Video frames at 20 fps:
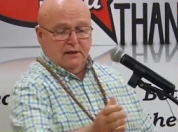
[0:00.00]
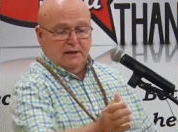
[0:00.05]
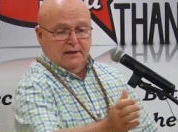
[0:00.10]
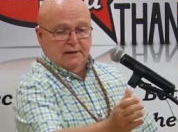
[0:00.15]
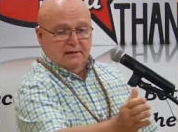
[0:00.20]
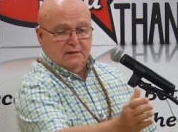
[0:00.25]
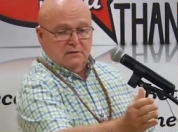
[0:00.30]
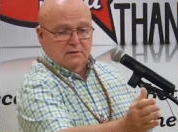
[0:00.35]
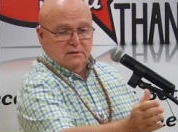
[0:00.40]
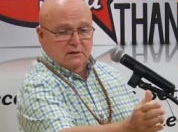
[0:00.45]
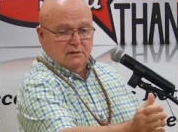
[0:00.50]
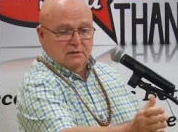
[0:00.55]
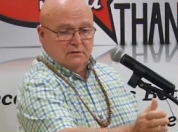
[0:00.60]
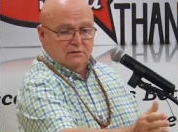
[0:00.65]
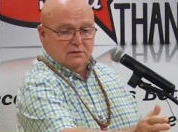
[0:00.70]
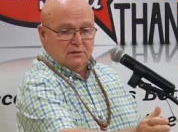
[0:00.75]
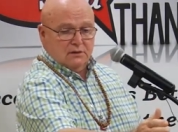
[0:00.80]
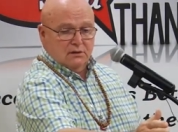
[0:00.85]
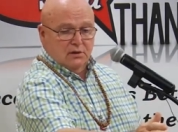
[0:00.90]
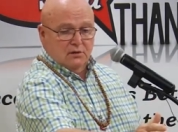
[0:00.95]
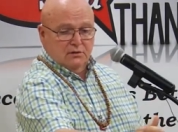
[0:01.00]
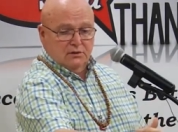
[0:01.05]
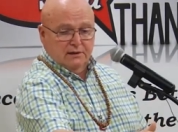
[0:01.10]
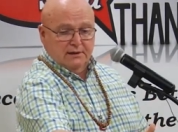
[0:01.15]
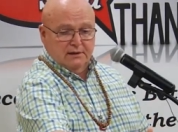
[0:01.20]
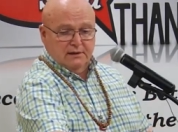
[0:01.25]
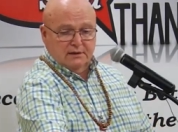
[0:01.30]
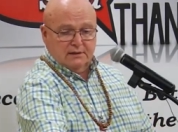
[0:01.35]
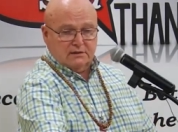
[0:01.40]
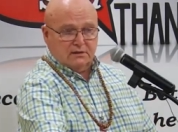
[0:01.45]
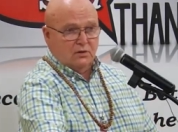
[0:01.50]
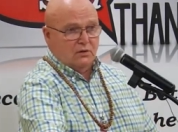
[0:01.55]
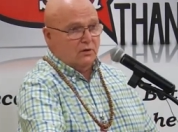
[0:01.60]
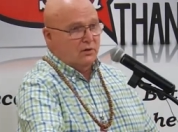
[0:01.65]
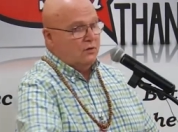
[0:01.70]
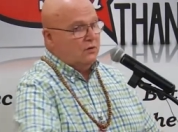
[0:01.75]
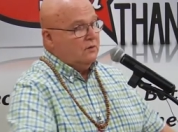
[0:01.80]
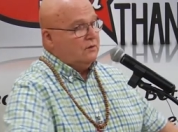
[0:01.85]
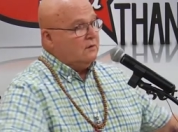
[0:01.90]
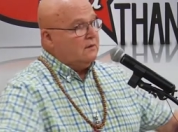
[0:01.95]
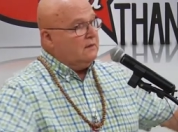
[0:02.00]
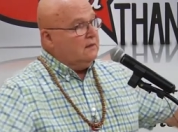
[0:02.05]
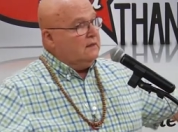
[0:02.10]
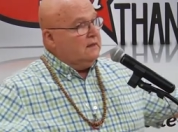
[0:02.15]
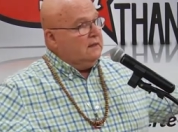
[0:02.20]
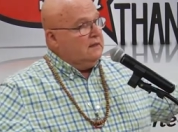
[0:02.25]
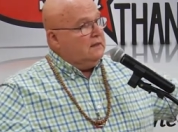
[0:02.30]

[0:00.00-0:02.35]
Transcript: and slowly this whole